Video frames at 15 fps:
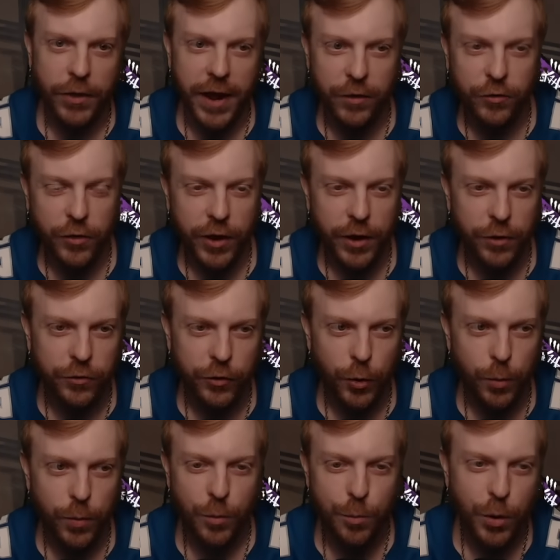escalators
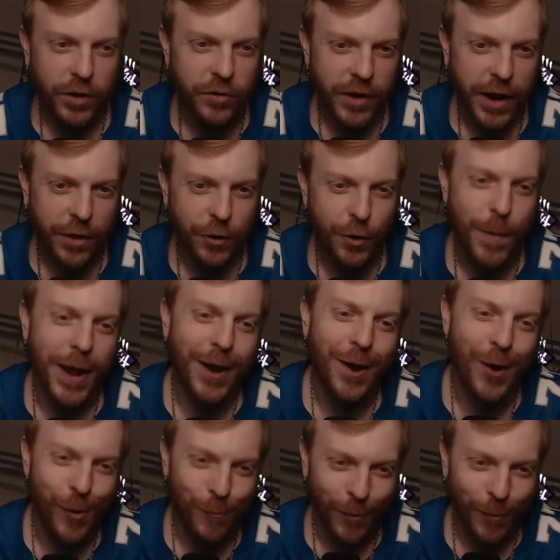loop to put it together to make a home